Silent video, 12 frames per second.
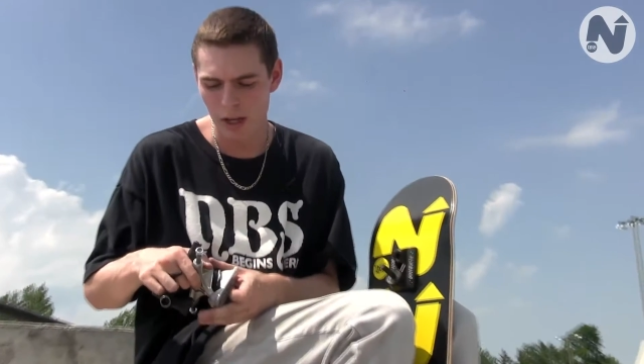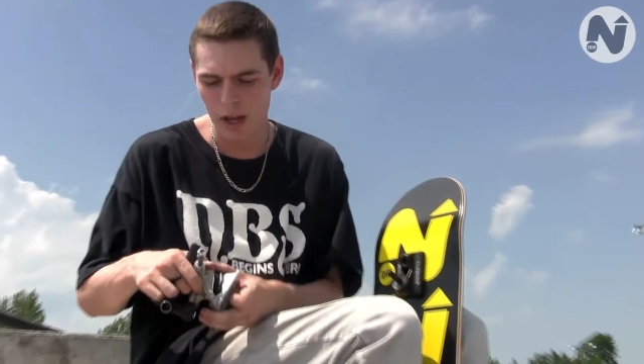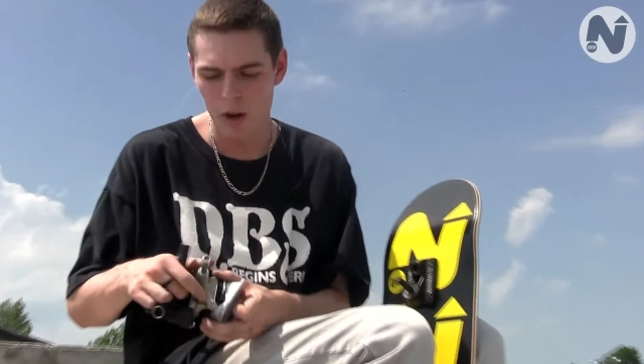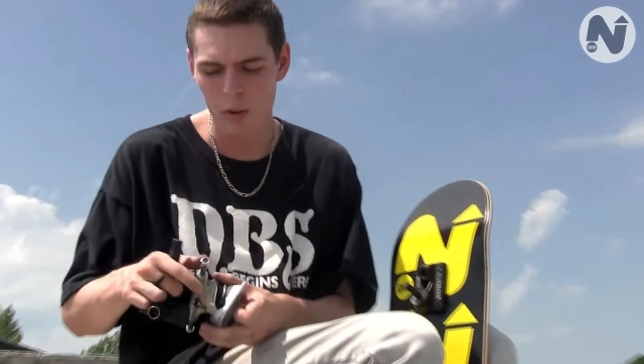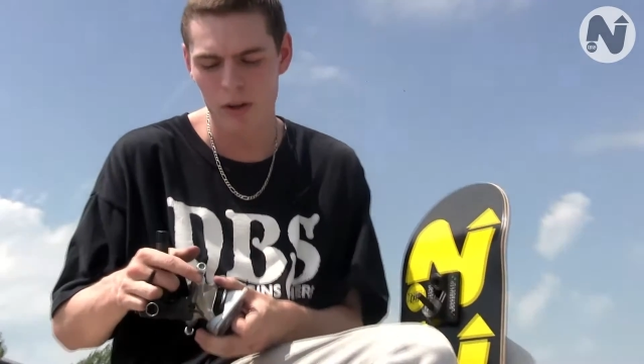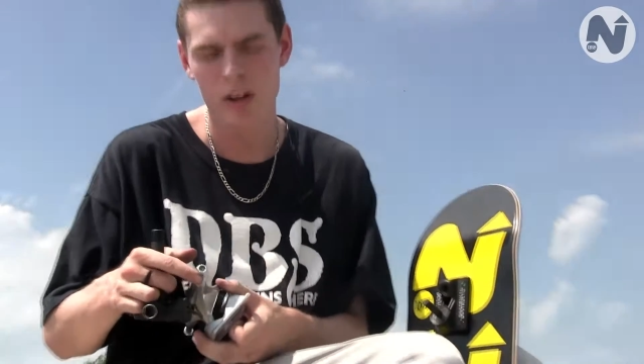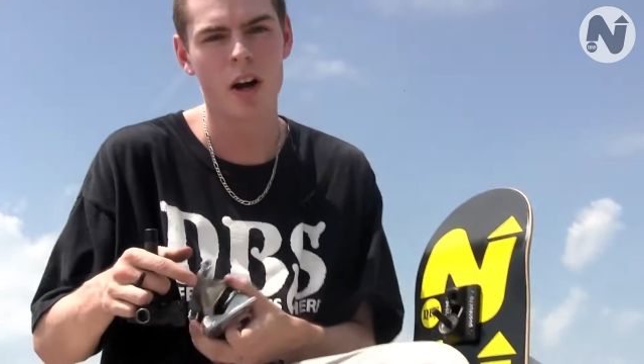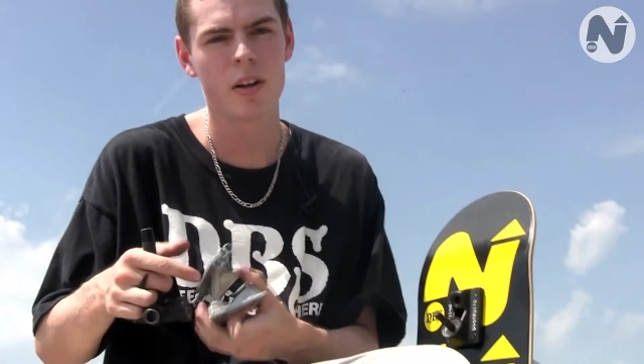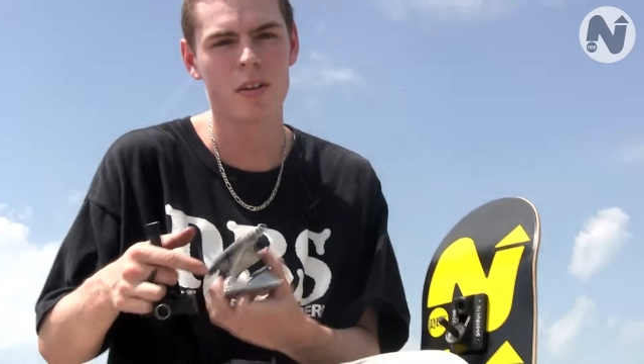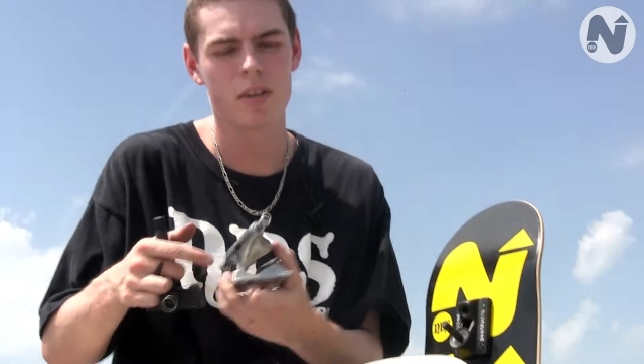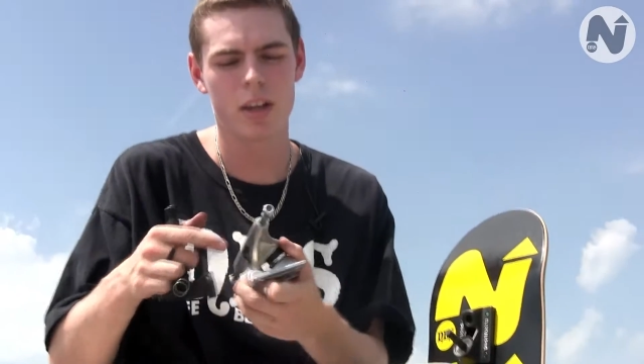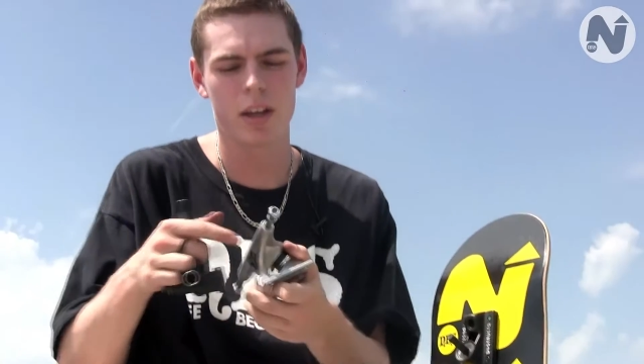out and
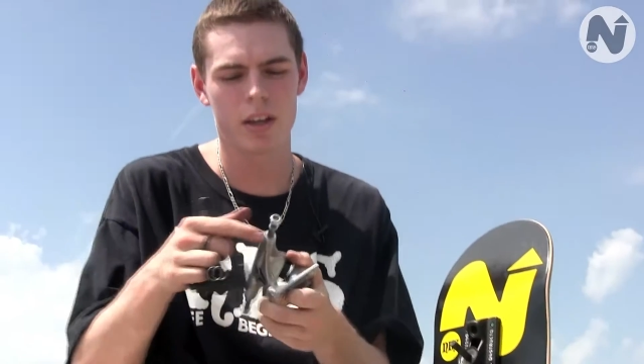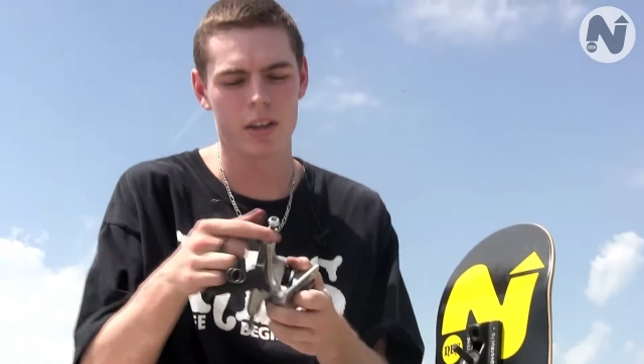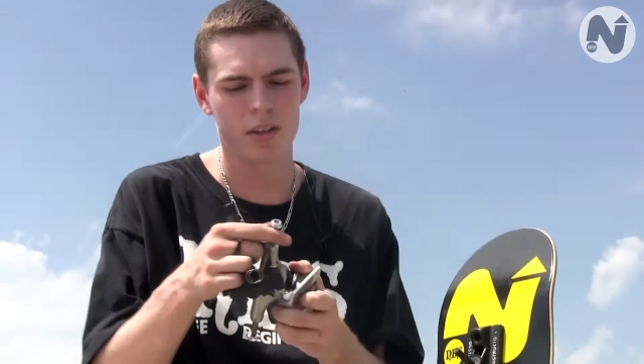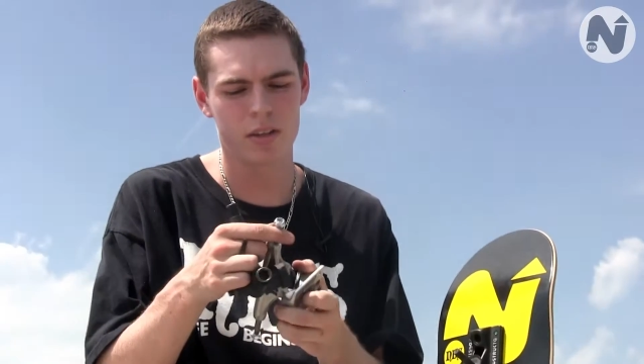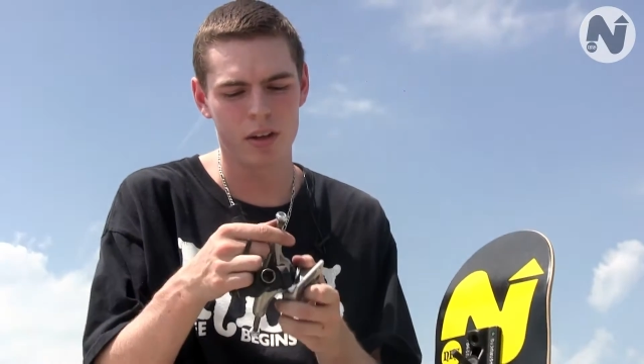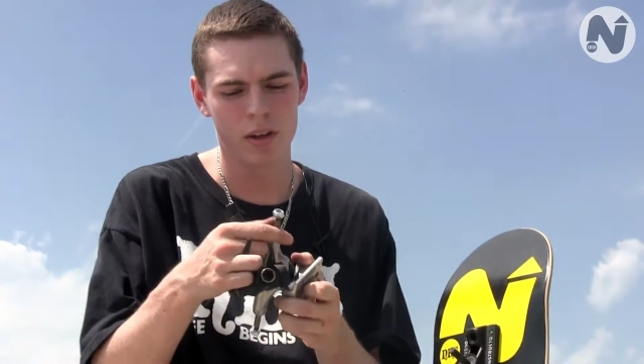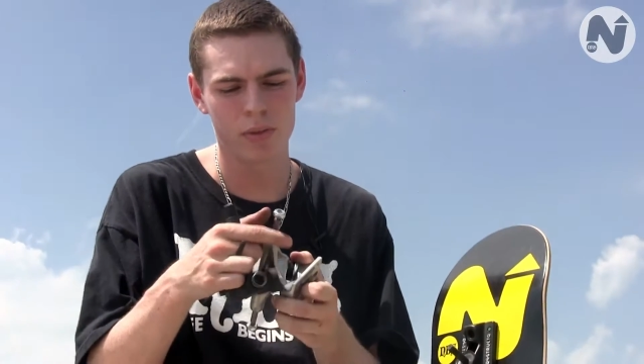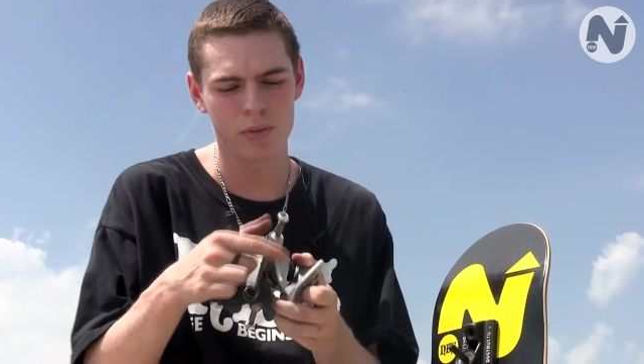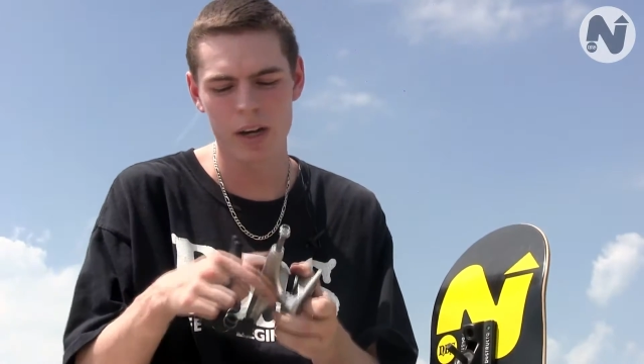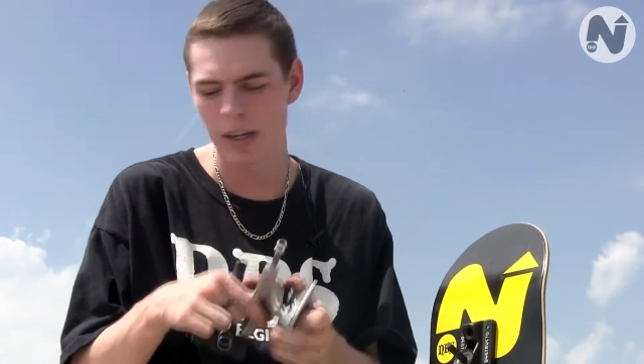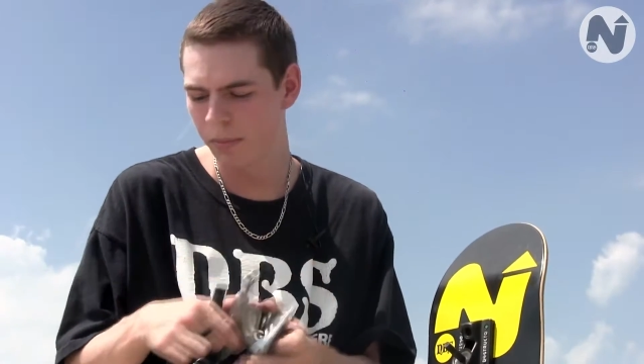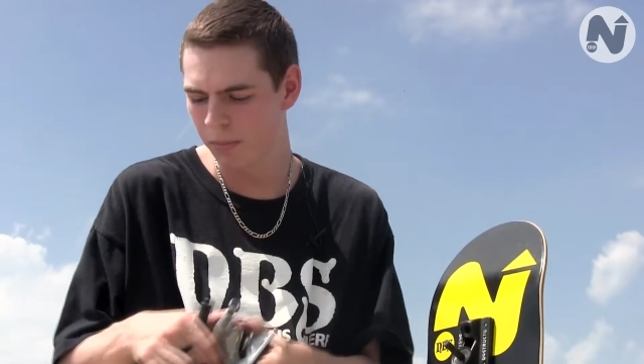
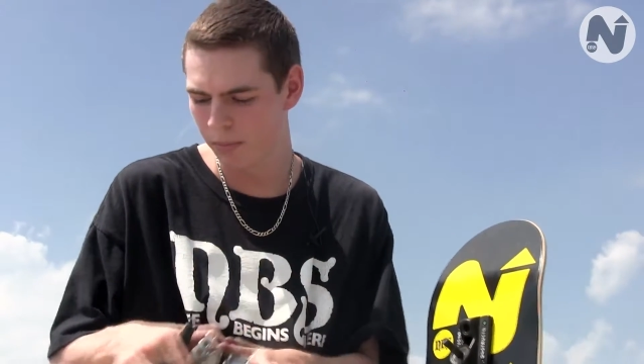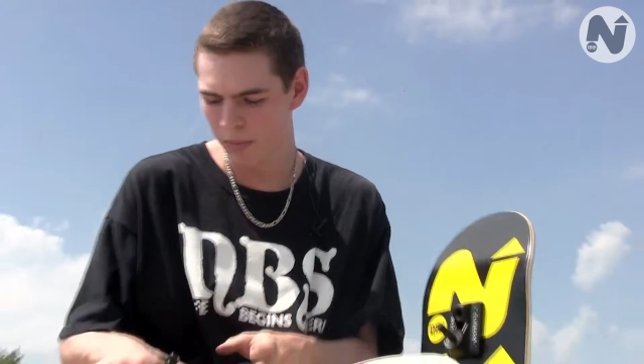unthreaded,